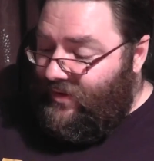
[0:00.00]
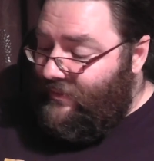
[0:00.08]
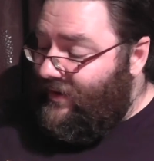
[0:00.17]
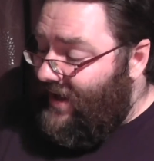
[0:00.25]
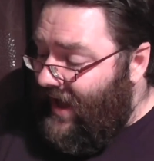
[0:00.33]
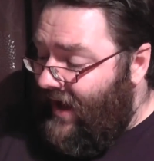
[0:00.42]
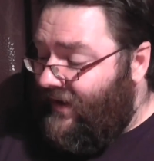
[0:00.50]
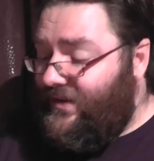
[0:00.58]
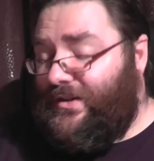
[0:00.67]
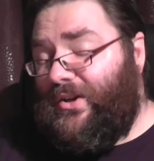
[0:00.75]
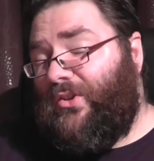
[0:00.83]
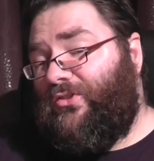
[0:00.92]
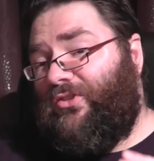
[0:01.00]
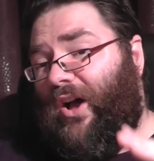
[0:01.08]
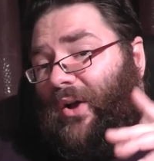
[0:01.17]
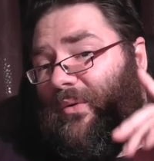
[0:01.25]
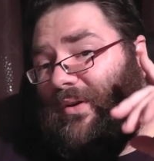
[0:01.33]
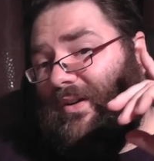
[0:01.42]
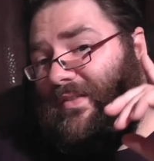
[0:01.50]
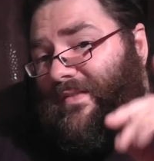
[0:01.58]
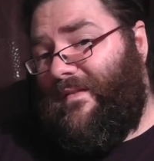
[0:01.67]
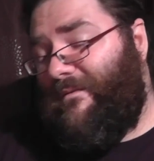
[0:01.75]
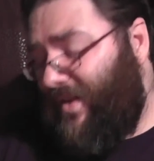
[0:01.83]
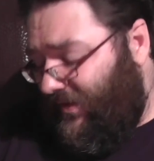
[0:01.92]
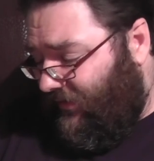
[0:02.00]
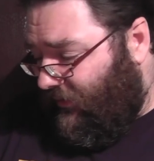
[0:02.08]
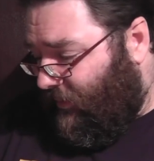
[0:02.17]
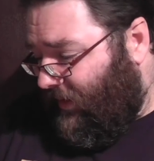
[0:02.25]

But yeah, so this has